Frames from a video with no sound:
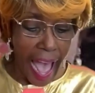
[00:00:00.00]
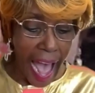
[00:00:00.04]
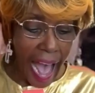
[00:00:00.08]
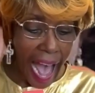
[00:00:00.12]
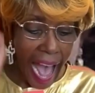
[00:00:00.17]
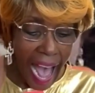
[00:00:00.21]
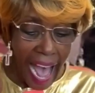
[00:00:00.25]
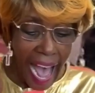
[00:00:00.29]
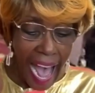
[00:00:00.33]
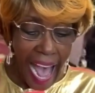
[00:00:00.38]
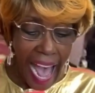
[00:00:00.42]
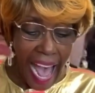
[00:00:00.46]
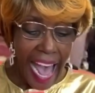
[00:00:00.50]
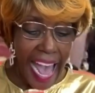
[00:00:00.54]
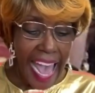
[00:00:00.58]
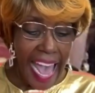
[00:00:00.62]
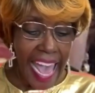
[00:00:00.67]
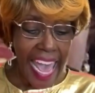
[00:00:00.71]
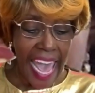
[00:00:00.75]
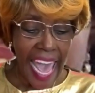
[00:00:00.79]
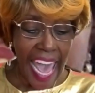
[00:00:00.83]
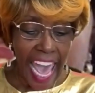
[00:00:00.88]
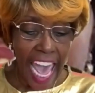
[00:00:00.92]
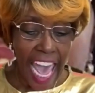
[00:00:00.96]
I
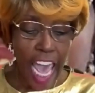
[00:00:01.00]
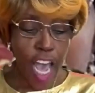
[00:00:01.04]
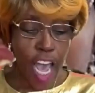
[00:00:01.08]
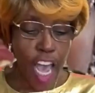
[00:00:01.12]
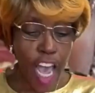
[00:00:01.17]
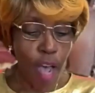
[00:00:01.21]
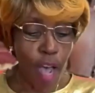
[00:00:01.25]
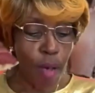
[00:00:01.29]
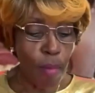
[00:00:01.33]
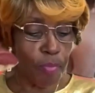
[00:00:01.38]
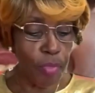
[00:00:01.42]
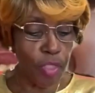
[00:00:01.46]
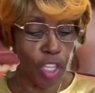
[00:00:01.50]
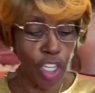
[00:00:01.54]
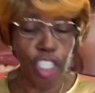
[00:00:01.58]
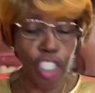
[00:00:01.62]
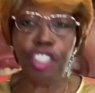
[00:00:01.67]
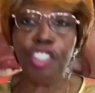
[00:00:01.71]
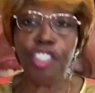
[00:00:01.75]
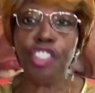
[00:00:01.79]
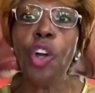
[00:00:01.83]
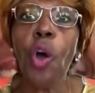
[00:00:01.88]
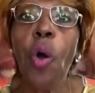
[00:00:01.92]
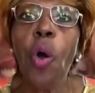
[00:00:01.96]
am the
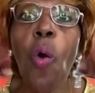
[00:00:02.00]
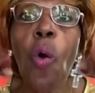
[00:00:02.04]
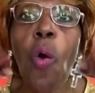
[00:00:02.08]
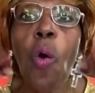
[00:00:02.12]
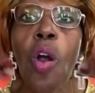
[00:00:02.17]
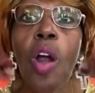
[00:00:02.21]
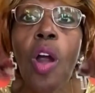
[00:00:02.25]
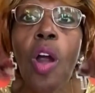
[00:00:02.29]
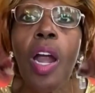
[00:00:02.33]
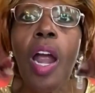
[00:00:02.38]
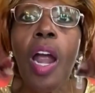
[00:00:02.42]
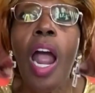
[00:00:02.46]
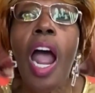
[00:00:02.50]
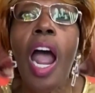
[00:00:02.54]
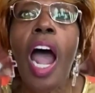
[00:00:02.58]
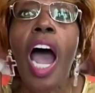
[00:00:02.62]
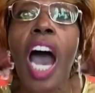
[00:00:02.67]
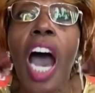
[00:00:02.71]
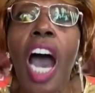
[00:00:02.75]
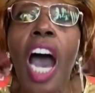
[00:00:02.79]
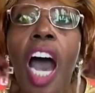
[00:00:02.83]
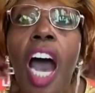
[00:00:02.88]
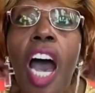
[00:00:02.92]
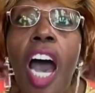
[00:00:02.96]
door
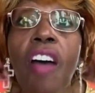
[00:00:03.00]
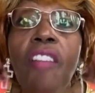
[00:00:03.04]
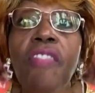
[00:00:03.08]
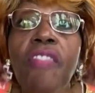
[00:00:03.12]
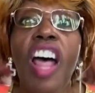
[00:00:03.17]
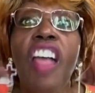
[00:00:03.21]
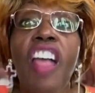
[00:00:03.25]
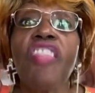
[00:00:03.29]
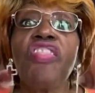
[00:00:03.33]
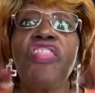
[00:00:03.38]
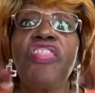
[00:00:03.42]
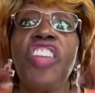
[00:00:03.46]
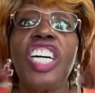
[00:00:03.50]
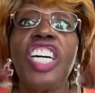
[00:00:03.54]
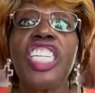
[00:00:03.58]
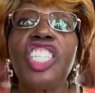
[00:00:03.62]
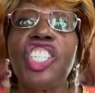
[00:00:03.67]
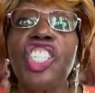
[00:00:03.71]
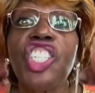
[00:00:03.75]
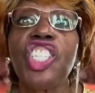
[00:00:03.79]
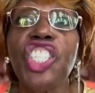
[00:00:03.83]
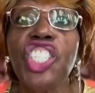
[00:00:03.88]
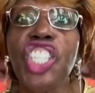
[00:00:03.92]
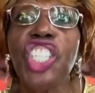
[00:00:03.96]
of the
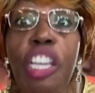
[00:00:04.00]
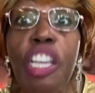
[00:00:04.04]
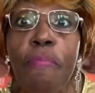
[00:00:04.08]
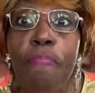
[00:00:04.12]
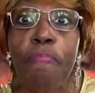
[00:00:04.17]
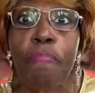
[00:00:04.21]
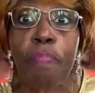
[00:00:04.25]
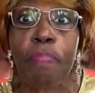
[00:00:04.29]
sheep.